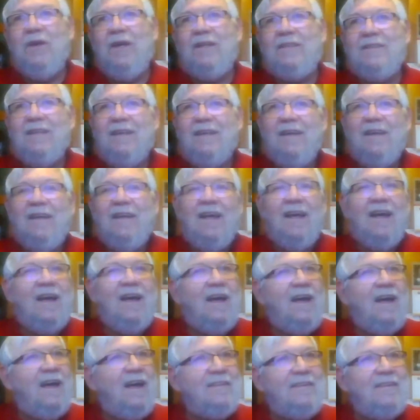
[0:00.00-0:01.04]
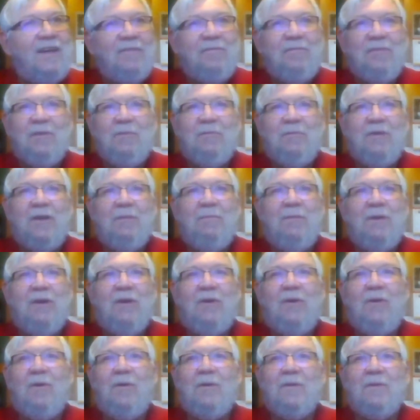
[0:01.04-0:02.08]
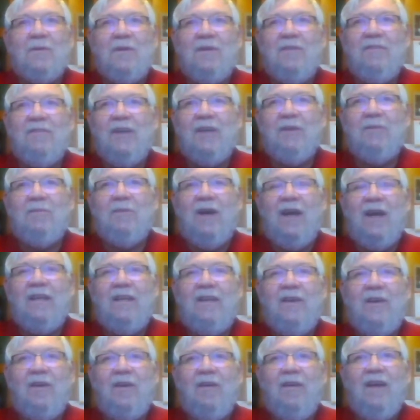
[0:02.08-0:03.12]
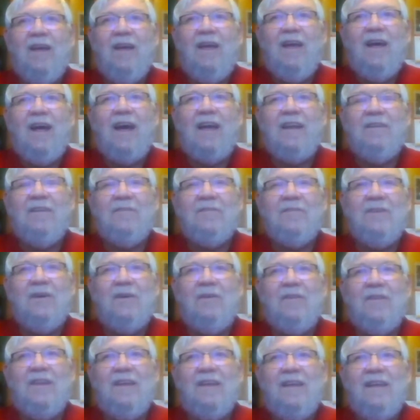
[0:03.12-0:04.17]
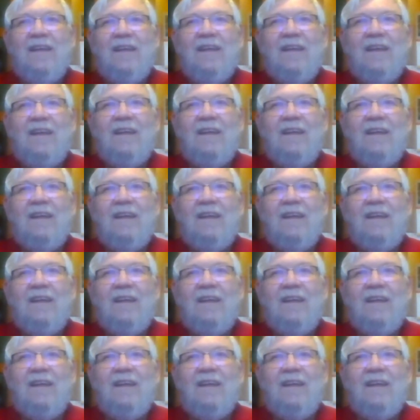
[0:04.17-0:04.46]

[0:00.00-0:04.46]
wheat, definitely want to be a holder of it right here. I don't know that